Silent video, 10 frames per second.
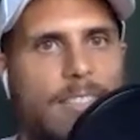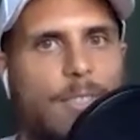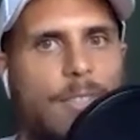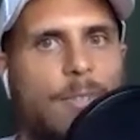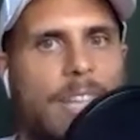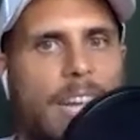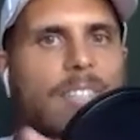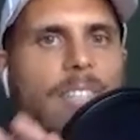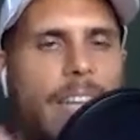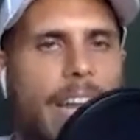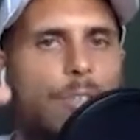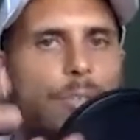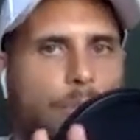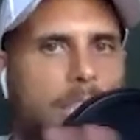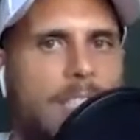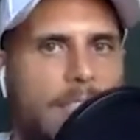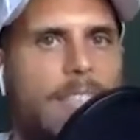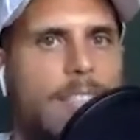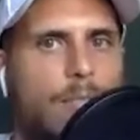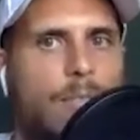So there was actually a natural
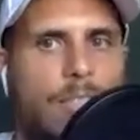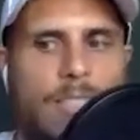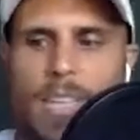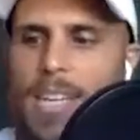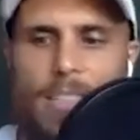disincentive, which is,